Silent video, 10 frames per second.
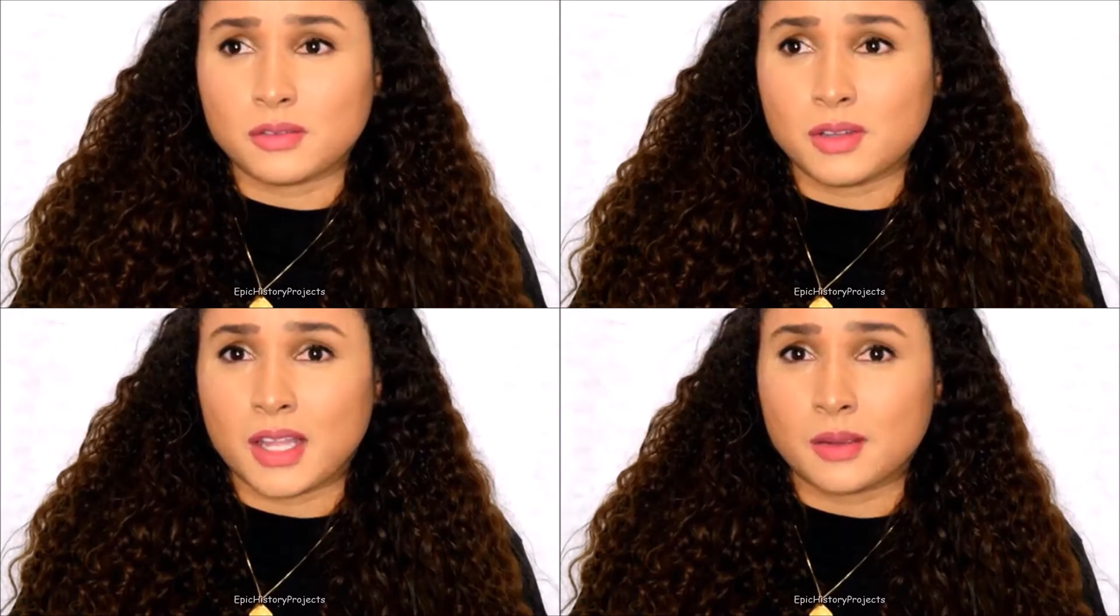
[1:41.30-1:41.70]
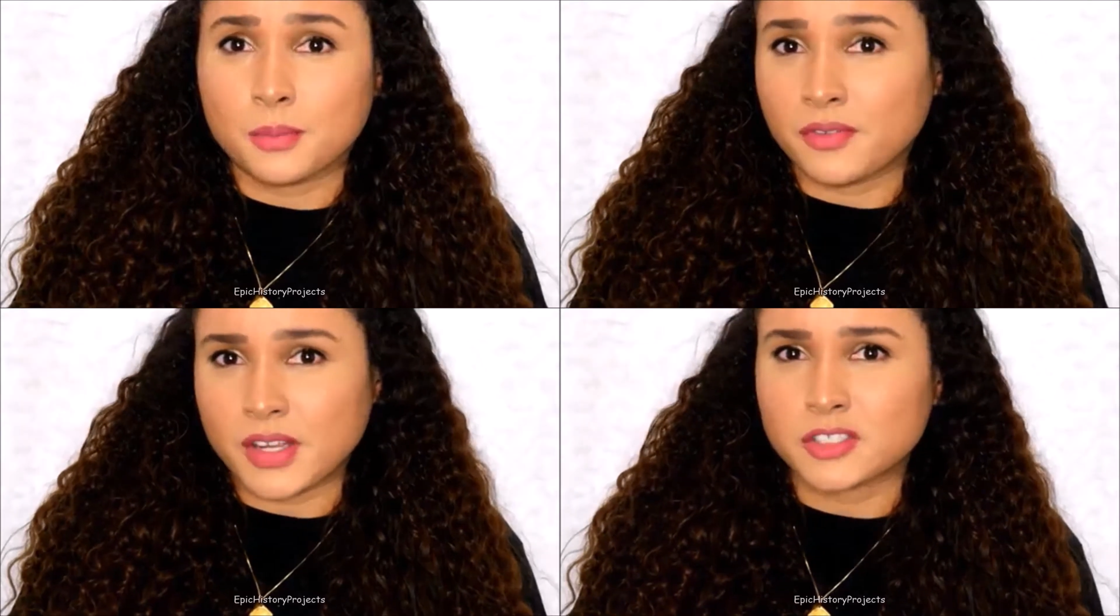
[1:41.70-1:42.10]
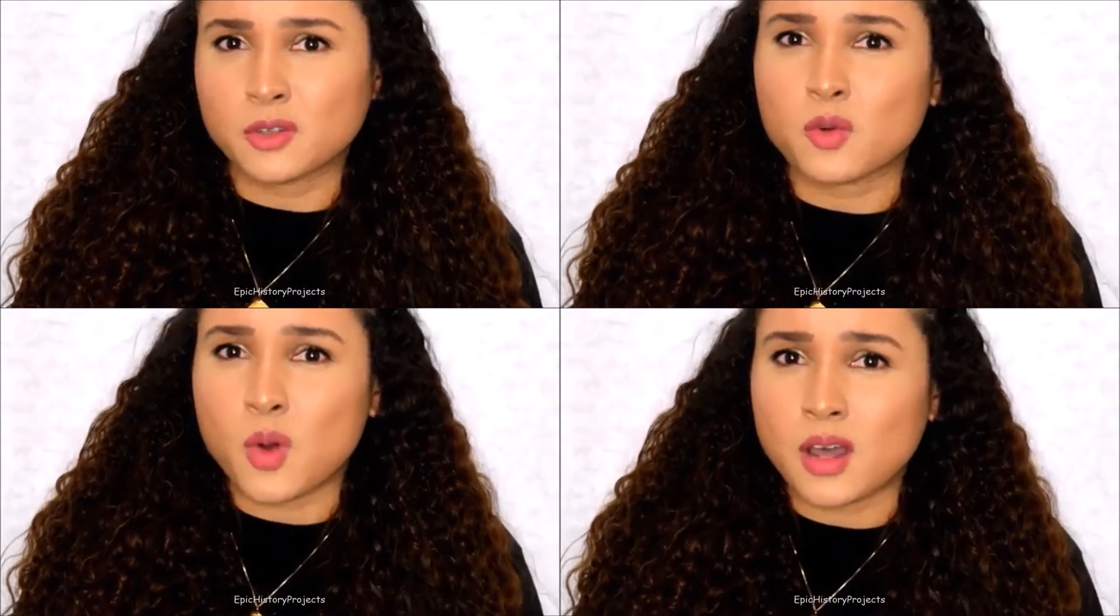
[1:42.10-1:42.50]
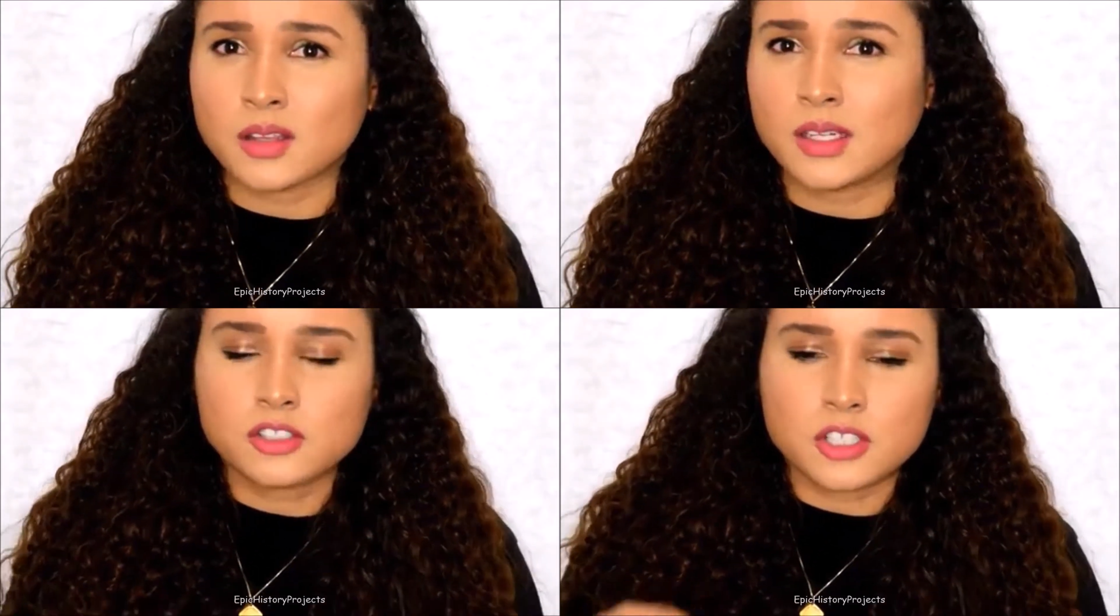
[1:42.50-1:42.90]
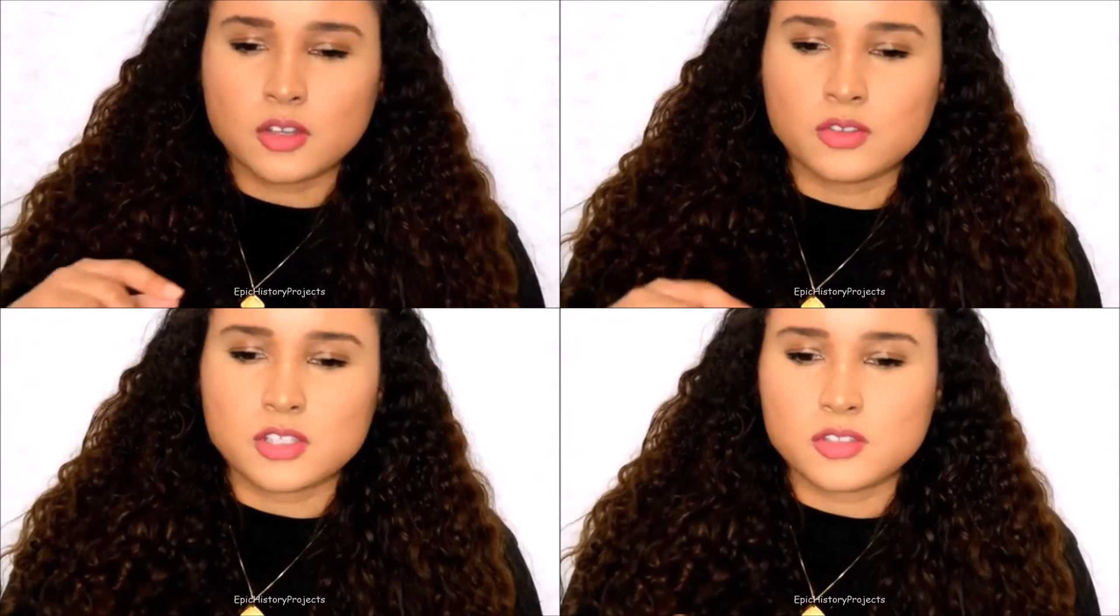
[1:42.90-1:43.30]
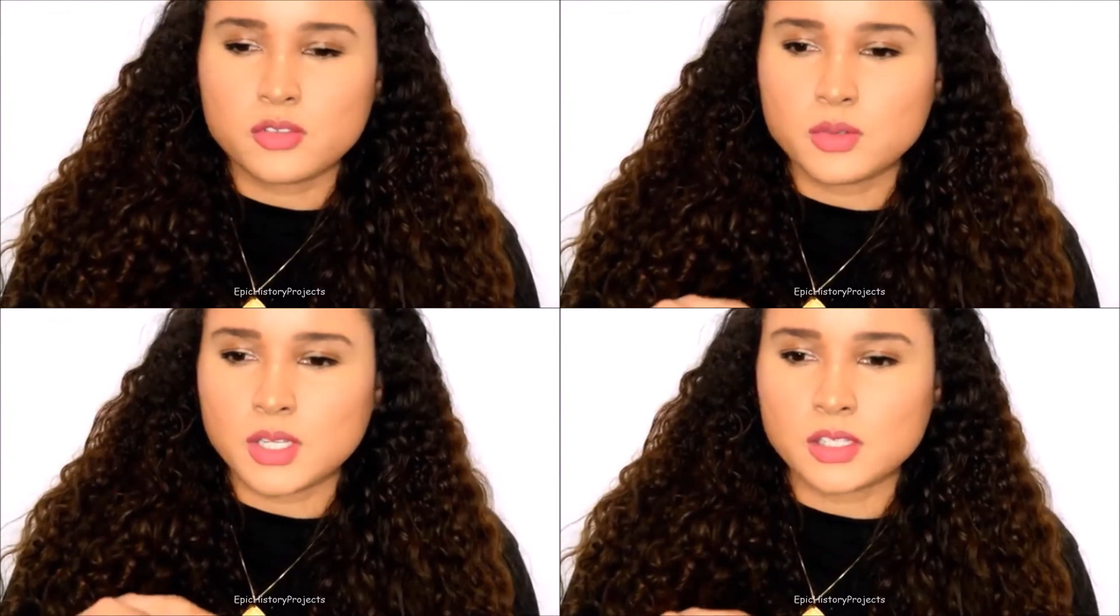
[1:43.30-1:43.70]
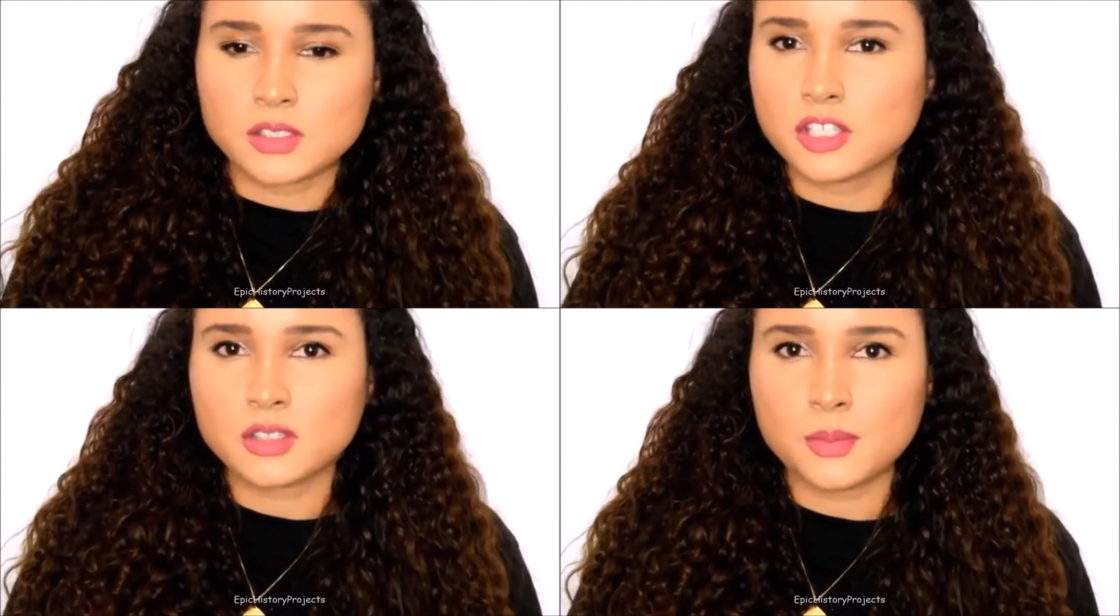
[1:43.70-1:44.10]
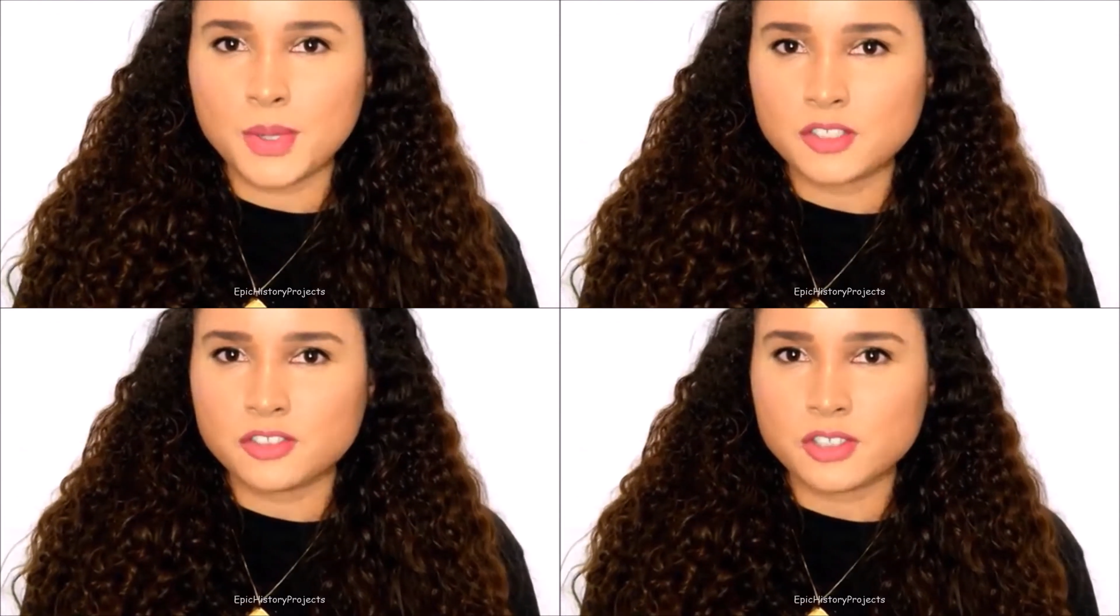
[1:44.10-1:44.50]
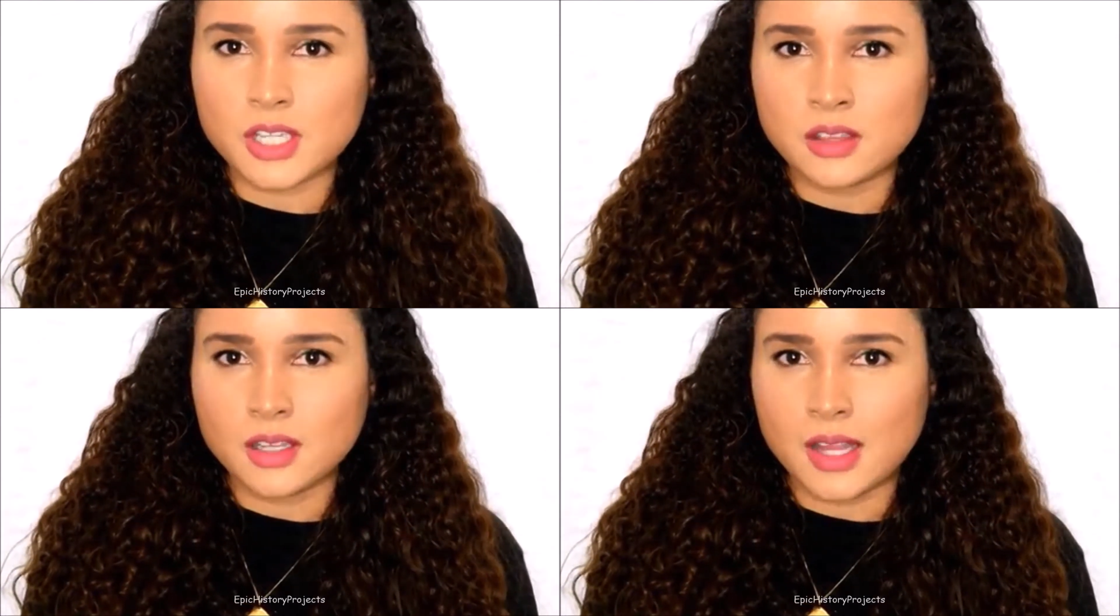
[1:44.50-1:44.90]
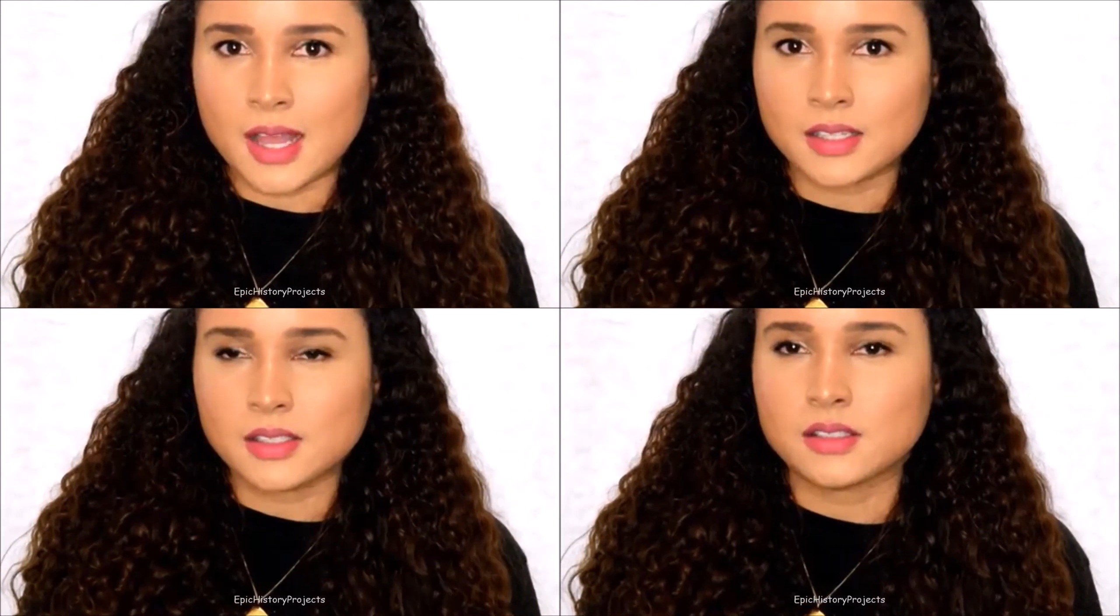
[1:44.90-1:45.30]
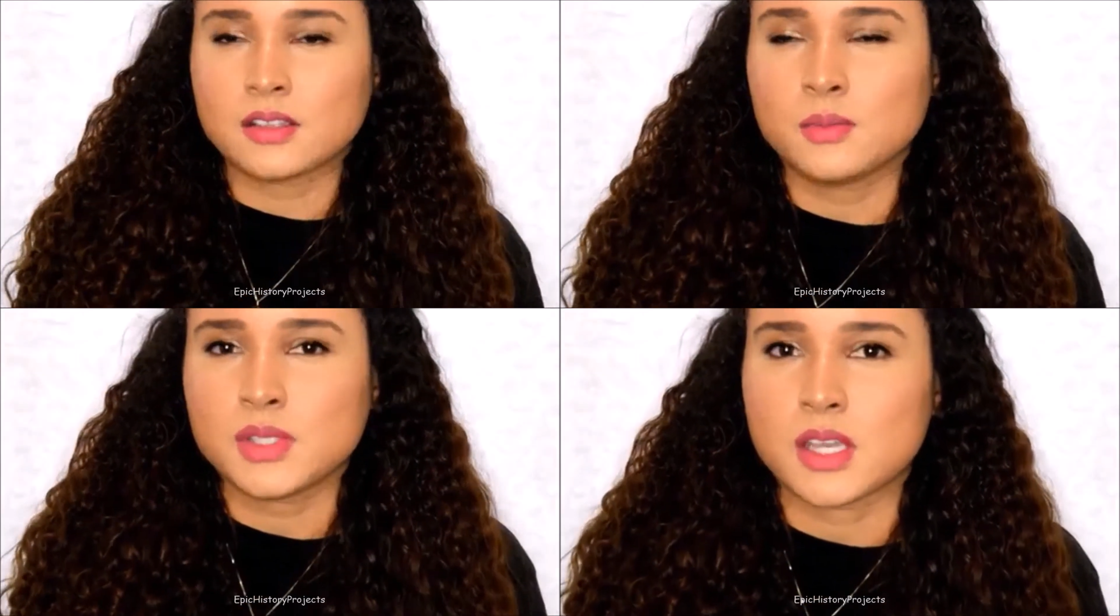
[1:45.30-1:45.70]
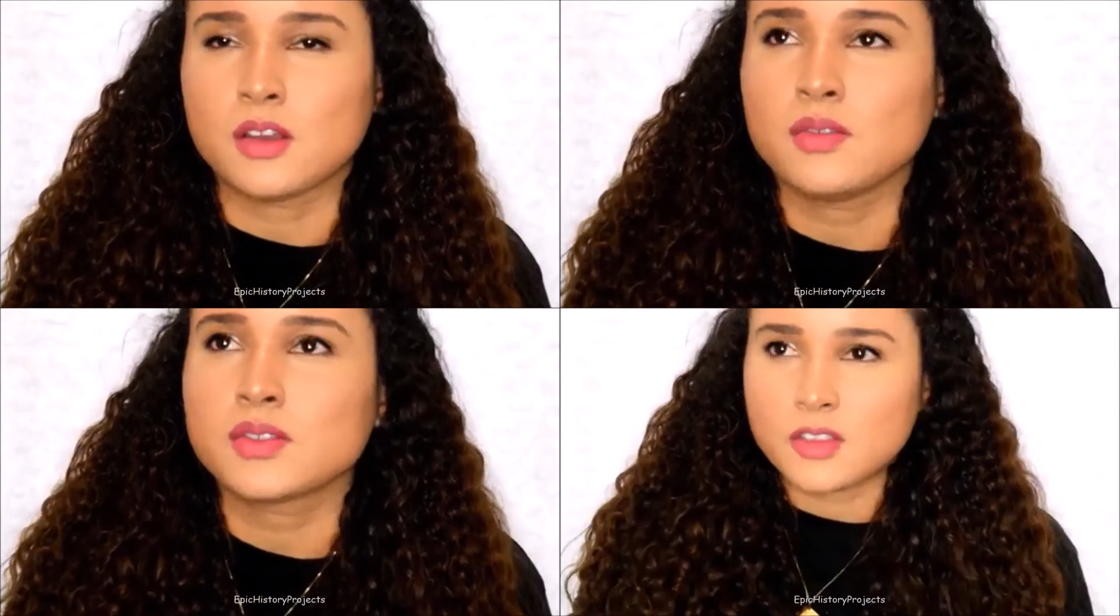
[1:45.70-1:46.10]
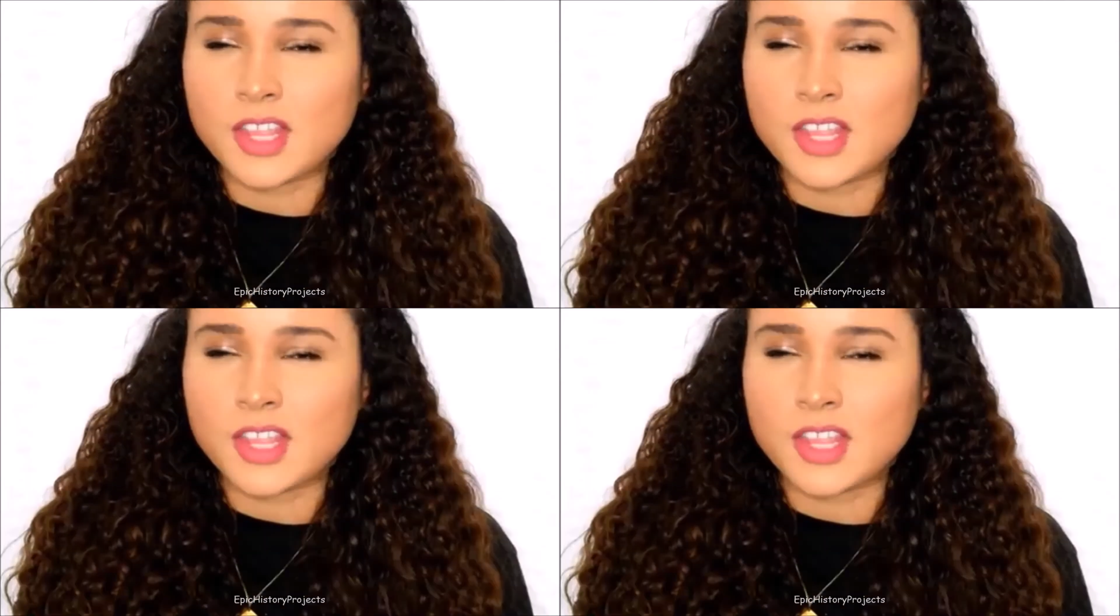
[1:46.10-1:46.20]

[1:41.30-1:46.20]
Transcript: like professional quality. So the students took the pictures in the class themselves.